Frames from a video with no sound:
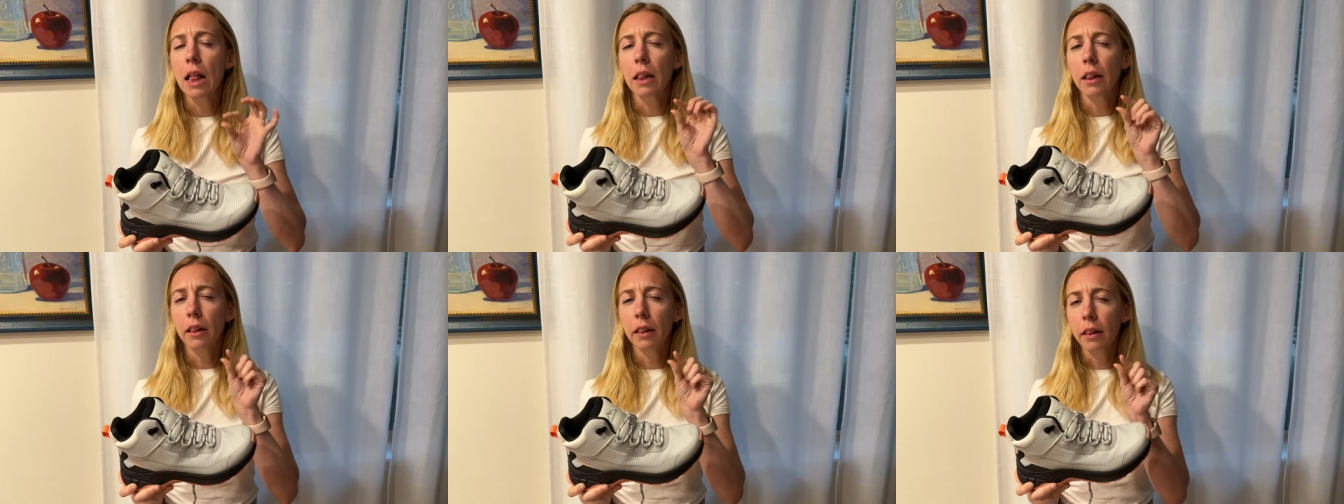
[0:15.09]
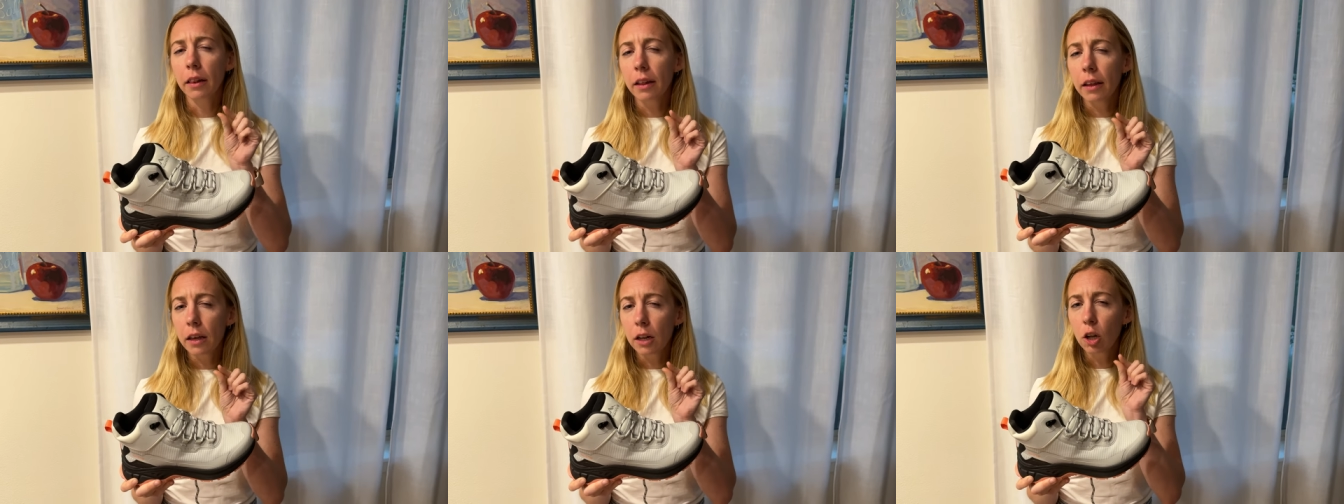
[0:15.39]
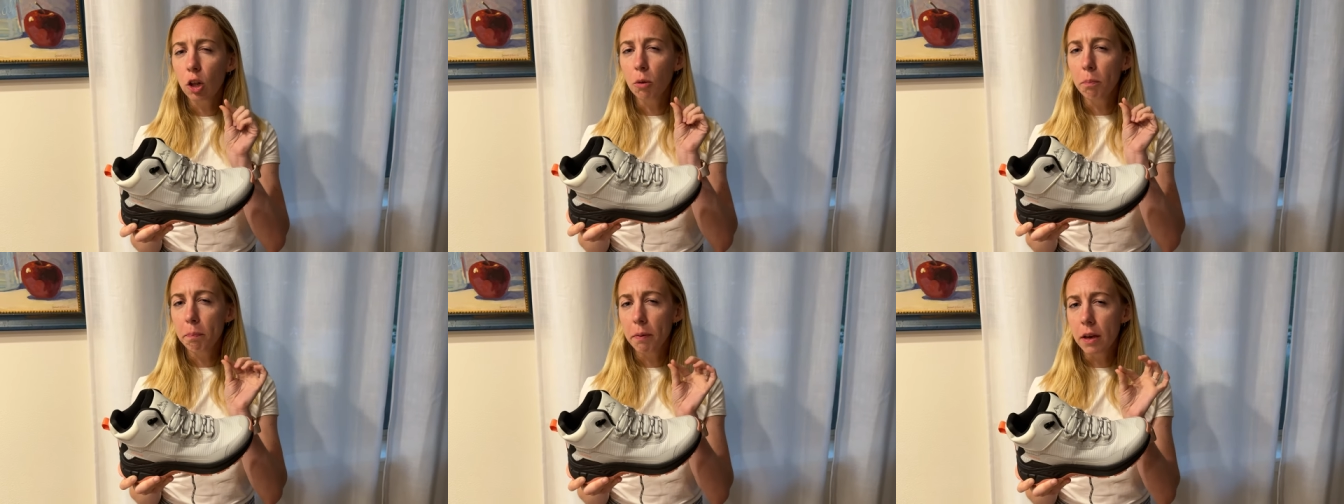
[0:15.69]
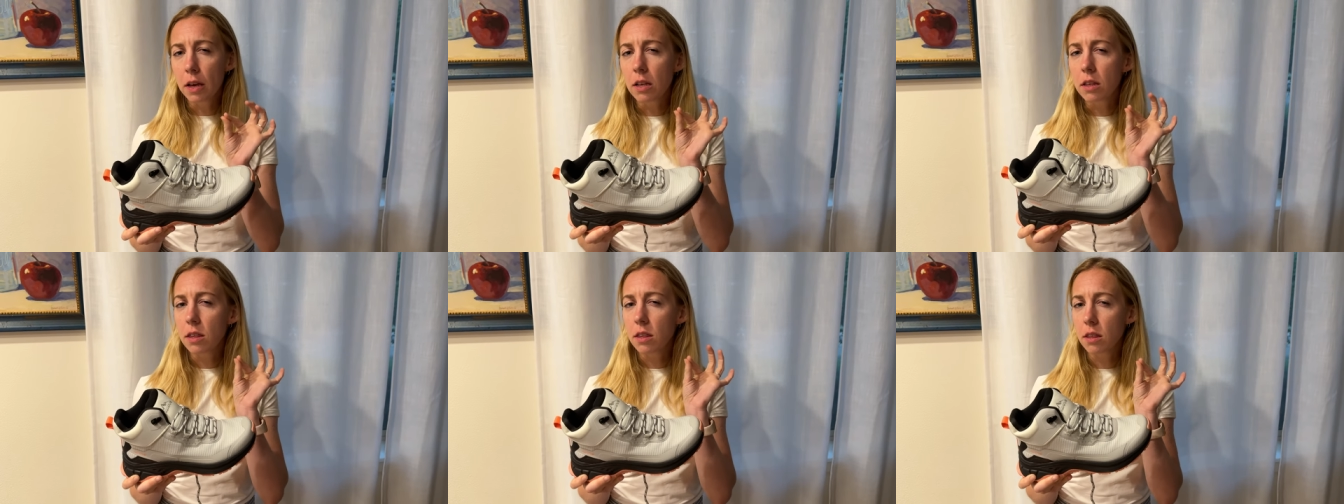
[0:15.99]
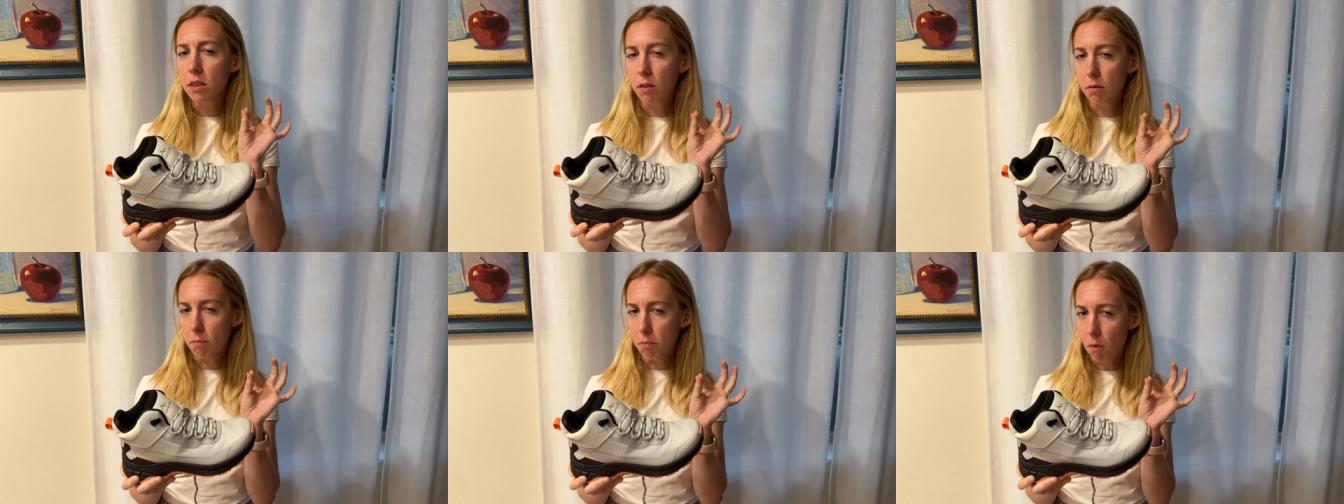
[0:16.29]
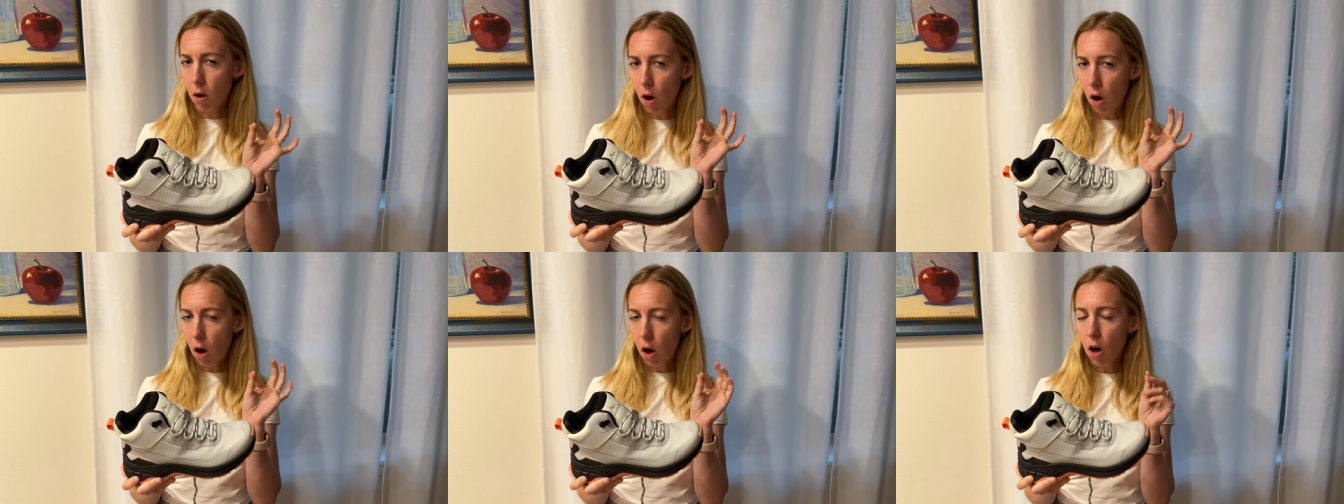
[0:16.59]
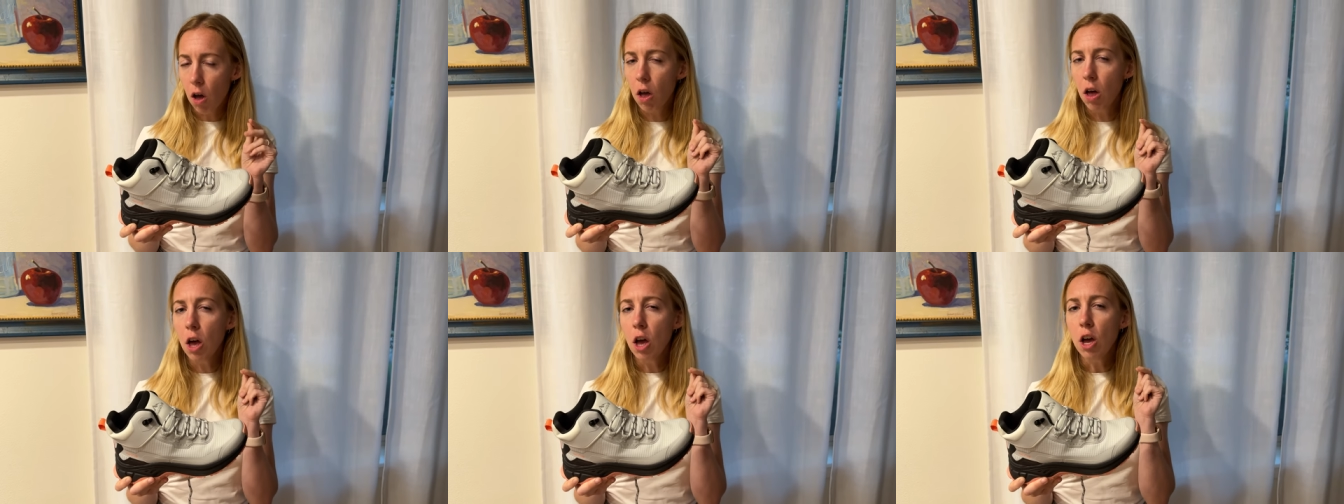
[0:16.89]
little bit
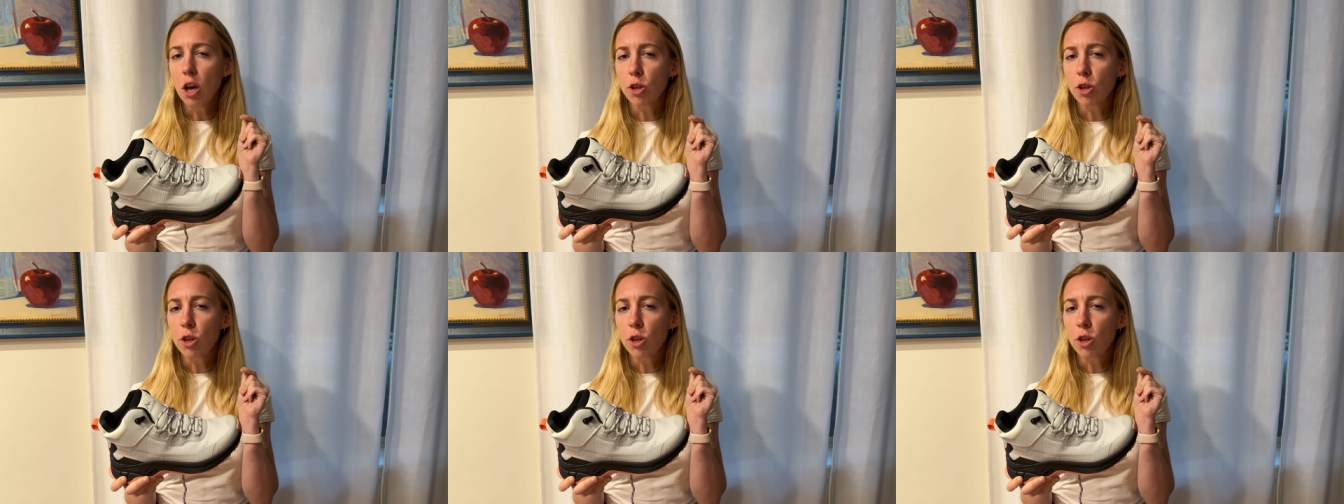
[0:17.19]
small.